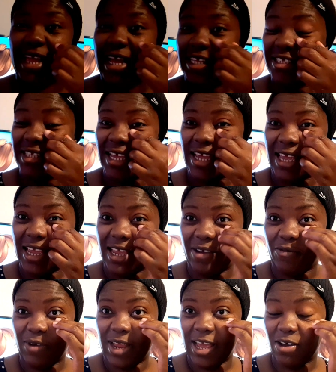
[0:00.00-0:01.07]
That
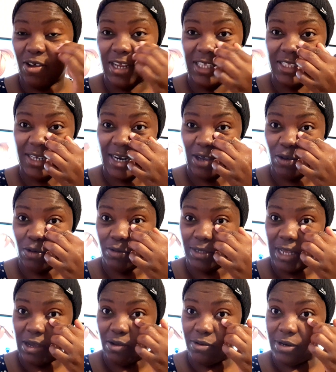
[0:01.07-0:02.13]
we like call it
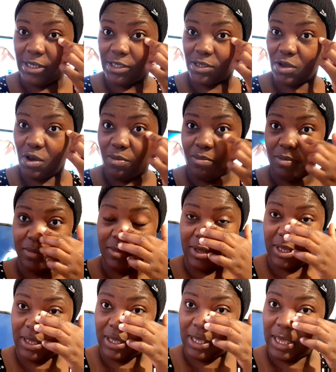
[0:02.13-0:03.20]
wrinkles that always come
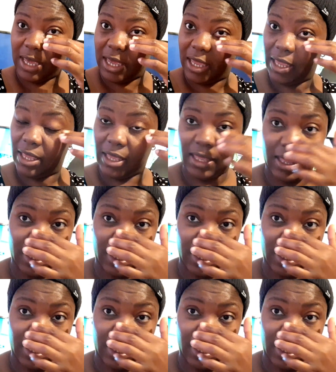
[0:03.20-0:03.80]
here.